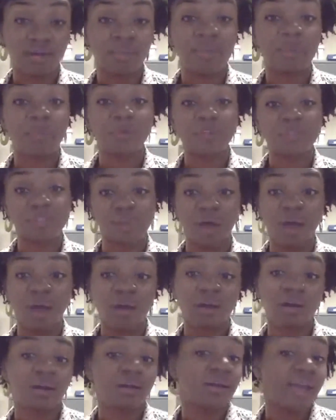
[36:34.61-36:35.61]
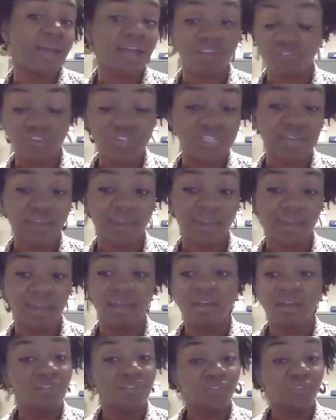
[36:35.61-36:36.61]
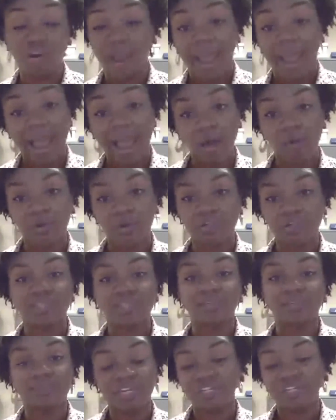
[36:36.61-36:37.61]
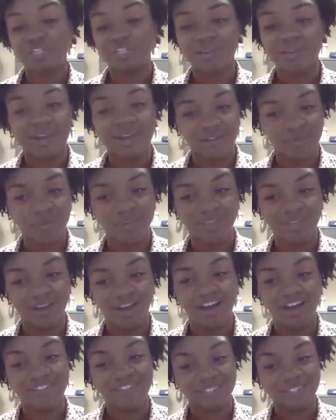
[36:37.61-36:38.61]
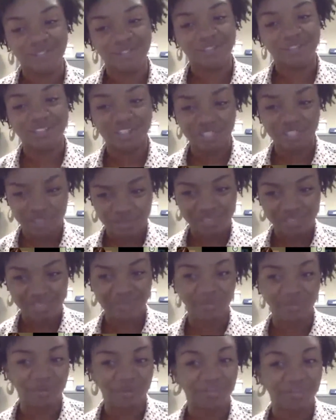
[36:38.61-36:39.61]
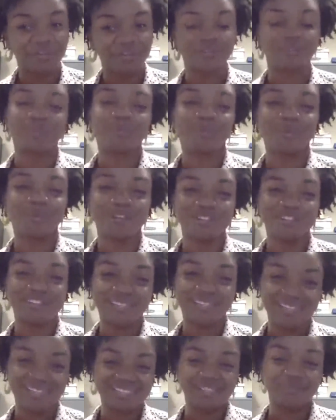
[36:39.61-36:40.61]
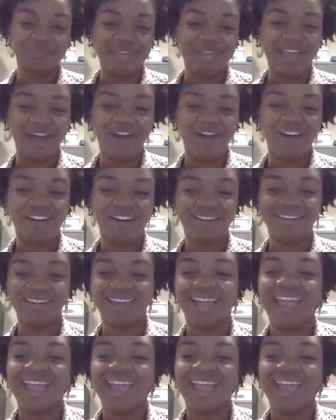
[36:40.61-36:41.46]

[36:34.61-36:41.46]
People saw her every day for hours, and like she didn't have to be in the office because she's like one of those reporters that gets to be out all day.